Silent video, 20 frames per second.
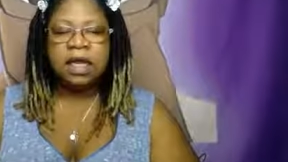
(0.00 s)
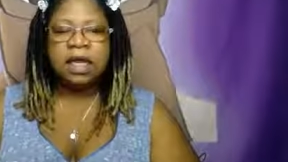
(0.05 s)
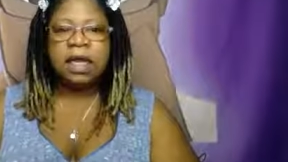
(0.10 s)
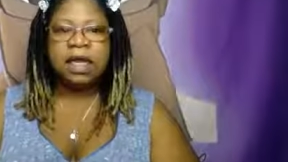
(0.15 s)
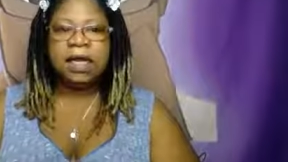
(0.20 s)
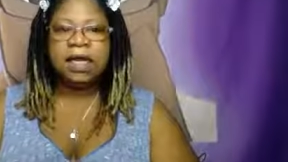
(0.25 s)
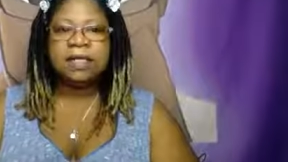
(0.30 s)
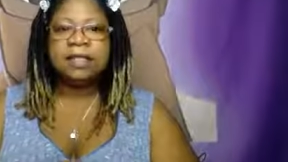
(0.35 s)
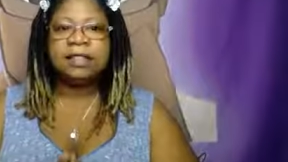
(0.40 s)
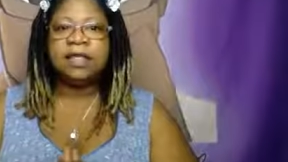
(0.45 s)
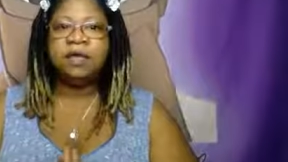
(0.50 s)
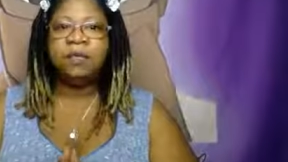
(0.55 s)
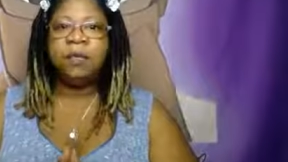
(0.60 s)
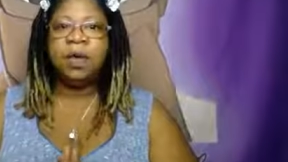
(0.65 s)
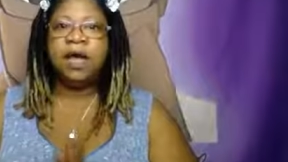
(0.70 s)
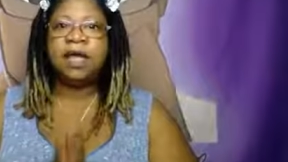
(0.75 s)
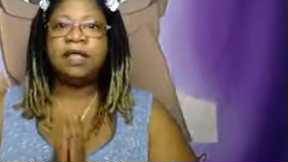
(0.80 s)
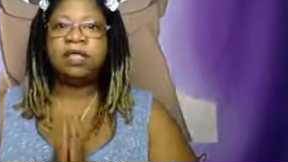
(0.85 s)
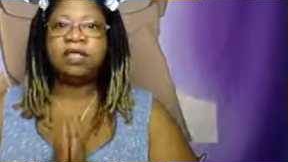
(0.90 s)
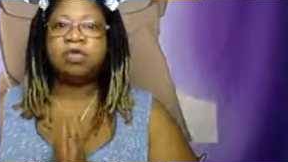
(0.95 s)
It is a
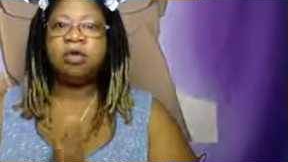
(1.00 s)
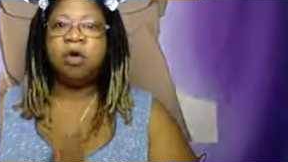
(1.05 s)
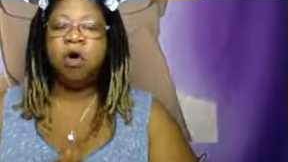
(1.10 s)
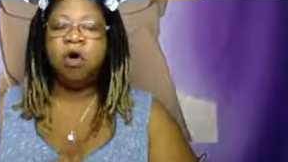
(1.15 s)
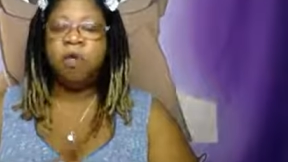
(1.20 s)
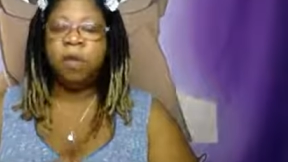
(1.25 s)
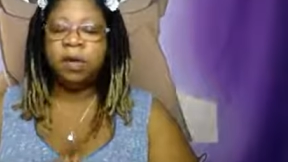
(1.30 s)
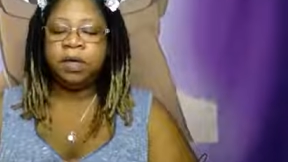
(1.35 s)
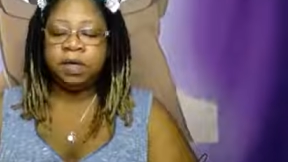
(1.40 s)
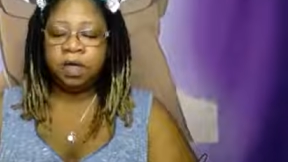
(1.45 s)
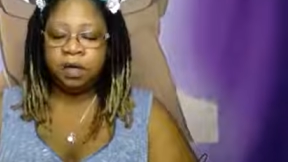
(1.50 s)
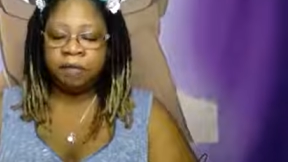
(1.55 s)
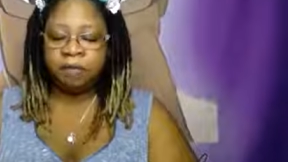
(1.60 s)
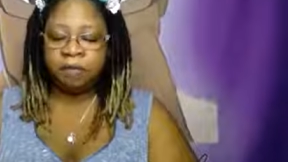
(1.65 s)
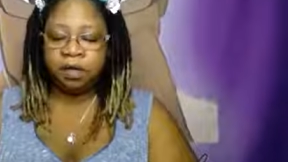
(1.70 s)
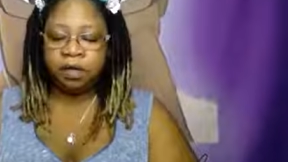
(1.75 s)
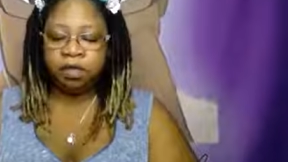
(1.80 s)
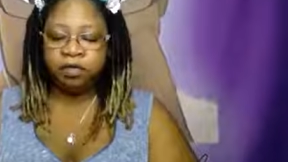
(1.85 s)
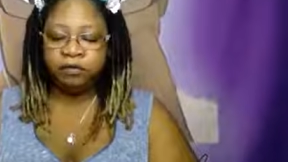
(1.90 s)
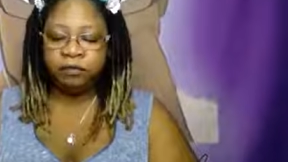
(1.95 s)
way to open up
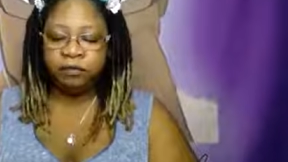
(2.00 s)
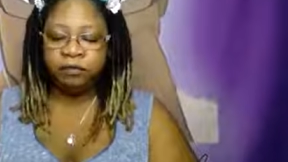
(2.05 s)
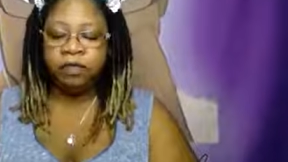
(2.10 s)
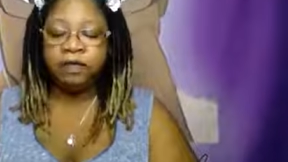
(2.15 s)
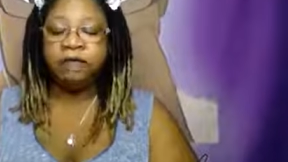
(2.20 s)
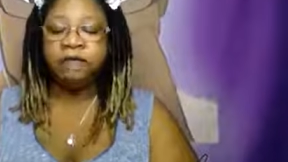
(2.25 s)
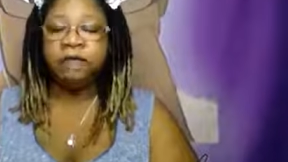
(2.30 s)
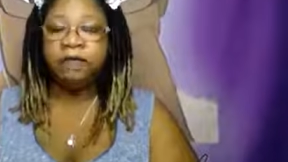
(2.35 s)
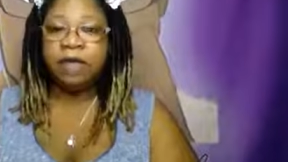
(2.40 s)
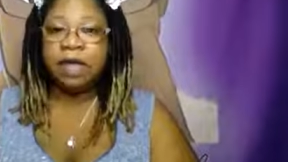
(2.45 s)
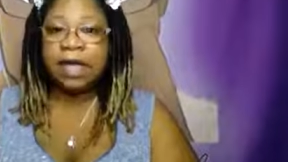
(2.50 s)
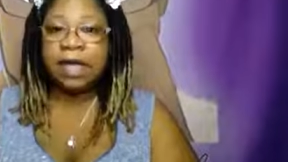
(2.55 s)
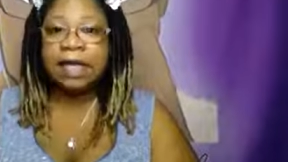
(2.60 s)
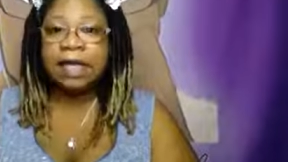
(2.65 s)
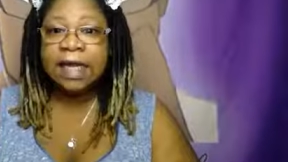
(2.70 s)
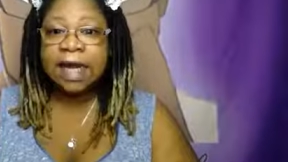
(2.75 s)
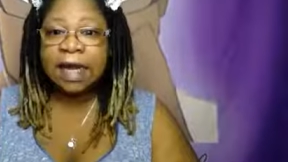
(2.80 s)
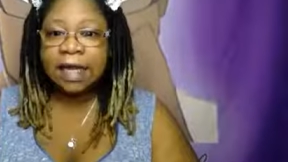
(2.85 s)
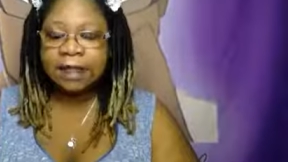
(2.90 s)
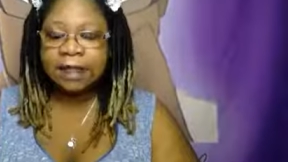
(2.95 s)
the
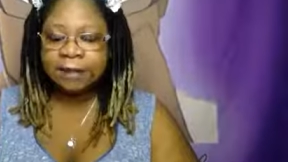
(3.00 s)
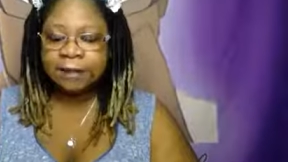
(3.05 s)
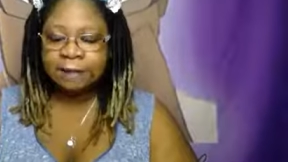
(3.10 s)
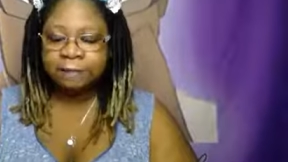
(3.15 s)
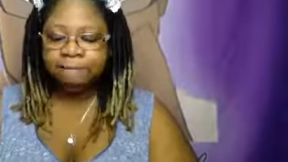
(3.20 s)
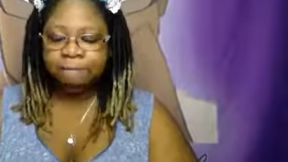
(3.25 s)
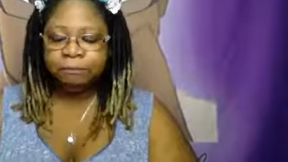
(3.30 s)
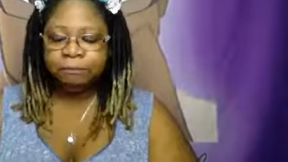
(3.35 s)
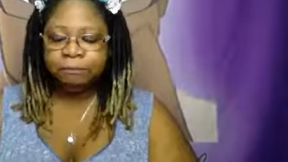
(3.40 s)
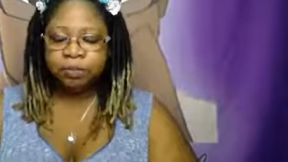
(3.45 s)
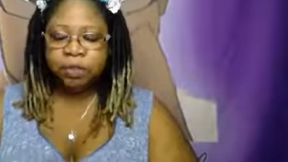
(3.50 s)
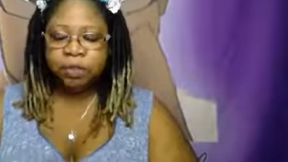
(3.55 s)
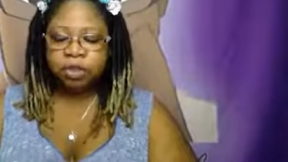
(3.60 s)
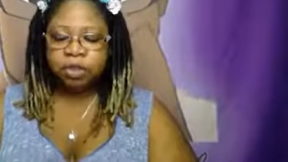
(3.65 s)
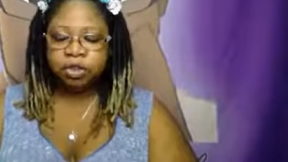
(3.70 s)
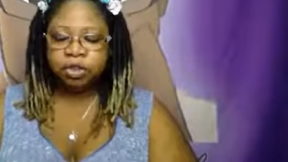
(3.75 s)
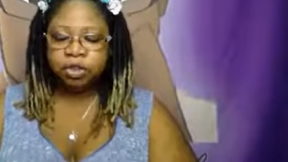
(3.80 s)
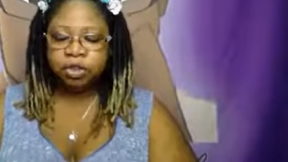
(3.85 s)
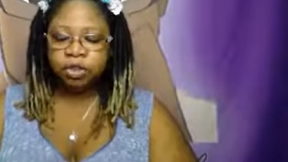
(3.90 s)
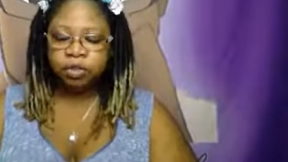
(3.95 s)
floodgates
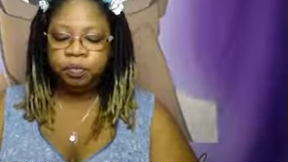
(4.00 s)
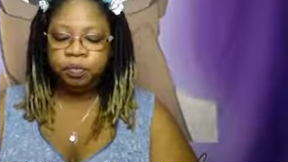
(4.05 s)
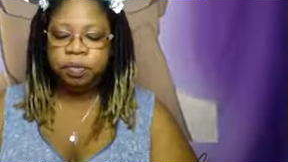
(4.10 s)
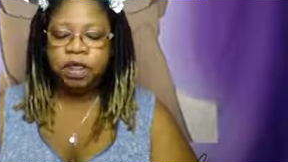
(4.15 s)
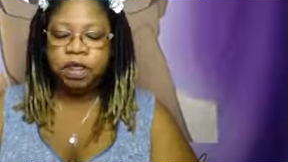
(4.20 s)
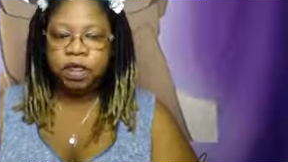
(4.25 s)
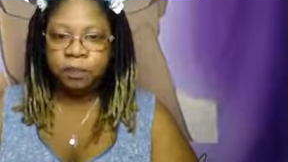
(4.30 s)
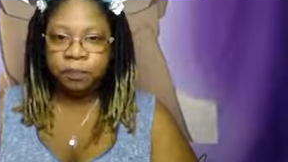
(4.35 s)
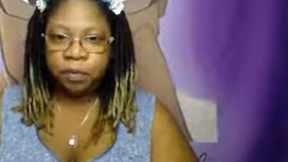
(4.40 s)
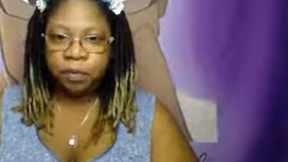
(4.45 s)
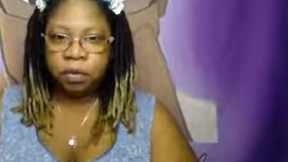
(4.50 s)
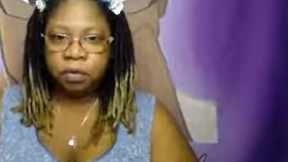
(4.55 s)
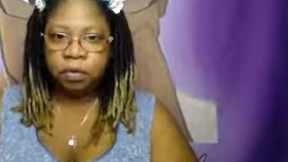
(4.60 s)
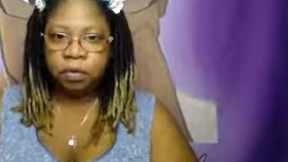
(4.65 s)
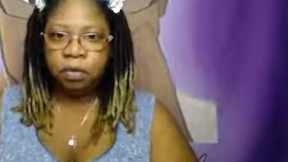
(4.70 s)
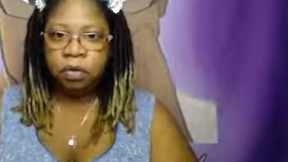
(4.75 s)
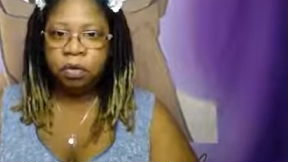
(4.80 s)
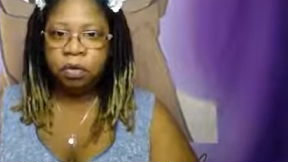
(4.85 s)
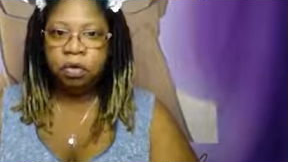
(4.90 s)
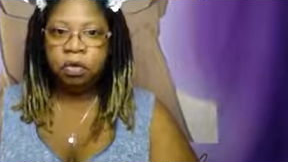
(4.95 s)
to
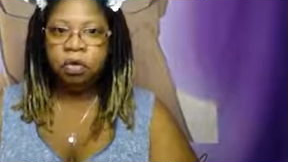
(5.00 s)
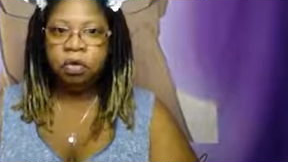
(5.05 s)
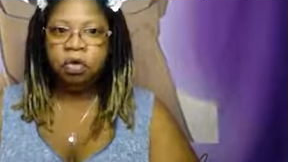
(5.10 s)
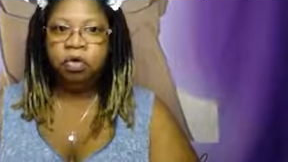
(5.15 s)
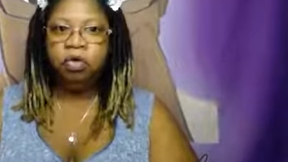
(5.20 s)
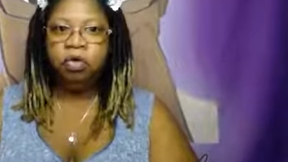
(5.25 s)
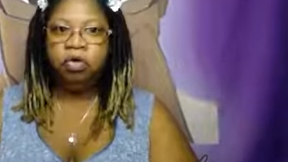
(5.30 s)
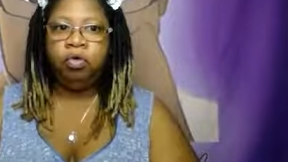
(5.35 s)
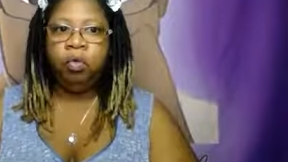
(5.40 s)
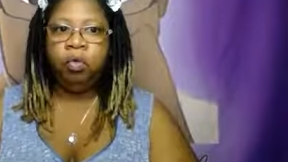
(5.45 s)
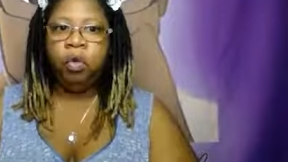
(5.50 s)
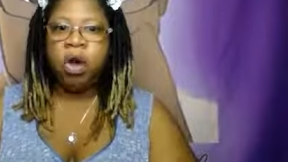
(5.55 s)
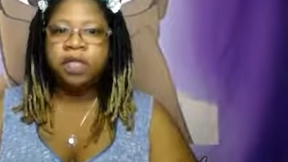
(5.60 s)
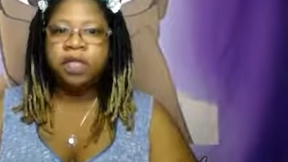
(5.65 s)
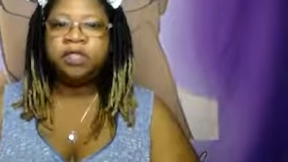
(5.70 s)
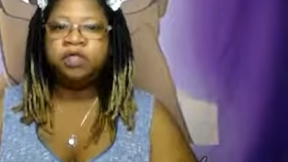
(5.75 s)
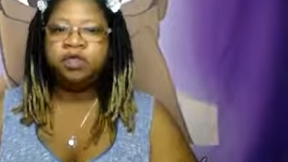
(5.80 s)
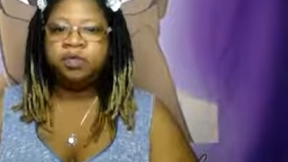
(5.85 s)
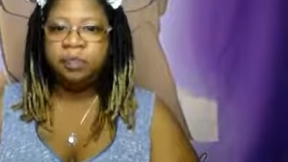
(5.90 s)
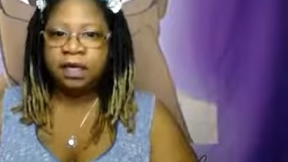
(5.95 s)
people who
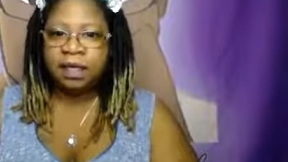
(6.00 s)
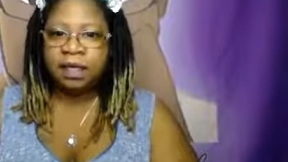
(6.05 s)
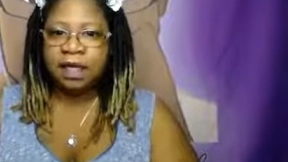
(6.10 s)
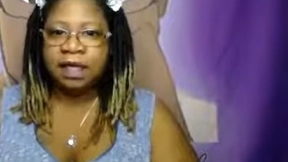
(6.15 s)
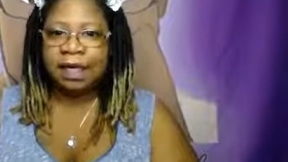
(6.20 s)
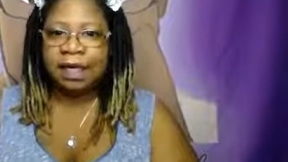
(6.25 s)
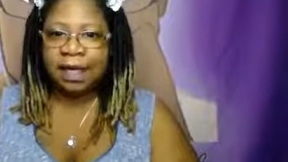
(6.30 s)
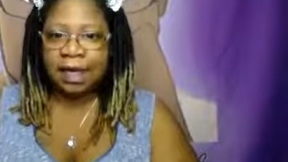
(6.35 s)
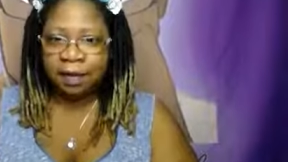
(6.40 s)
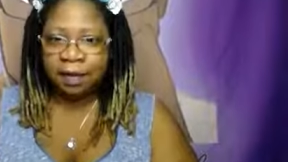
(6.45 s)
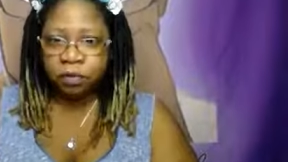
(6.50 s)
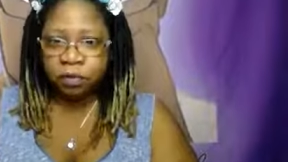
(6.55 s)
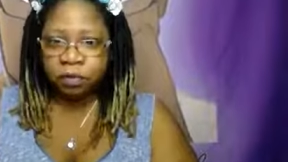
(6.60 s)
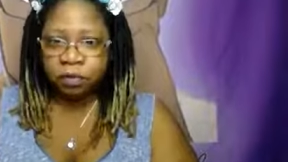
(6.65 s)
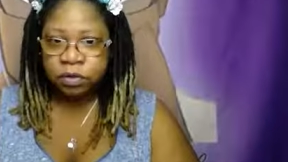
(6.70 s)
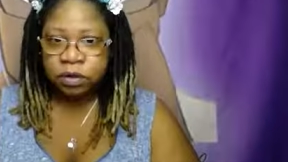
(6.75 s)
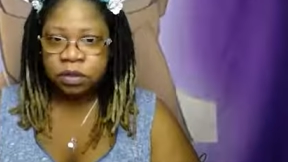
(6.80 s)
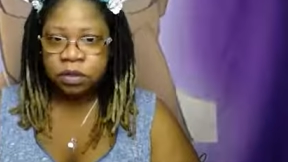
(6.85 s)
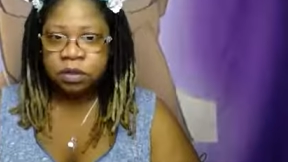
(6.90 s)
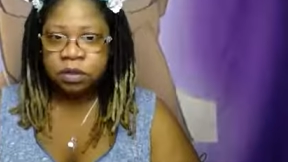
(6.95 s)
want to be enabled.